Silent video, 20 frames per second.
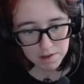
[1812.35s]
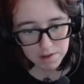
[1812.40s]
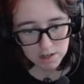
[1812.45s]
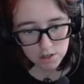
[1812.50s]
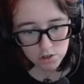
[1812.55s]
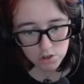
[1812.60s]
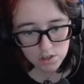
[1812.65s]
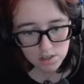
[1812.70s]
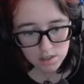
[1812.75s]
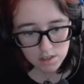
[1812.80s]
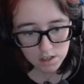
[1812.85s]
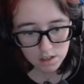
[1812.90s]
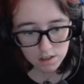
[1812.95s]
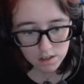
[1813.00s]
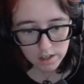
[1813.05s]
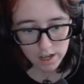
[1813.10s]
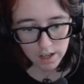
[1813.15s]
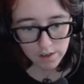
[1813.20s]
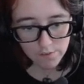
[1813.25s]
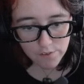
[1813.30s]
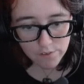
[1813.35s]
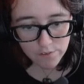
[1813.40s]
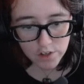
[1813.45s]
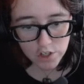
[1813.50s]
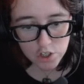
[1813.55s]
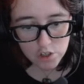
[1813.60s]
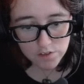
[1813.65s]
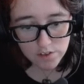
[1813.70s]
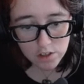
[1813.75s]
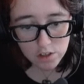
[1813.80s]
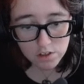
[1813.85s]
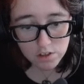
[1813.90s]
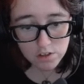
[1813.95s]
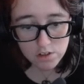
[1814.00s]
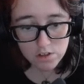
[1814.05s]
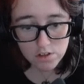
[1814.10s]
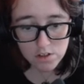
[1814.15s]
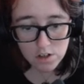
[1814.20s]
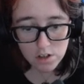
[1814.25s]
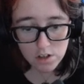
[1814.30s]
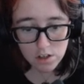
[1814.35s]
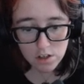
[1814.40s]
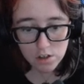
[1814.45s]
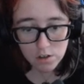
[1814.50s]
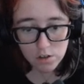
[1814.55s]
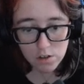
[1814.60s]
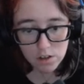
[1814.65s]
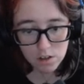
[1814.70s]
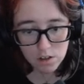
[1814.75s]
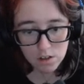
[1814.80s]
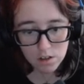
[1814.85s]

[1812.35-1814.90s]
manages the life of each villager, aren't you?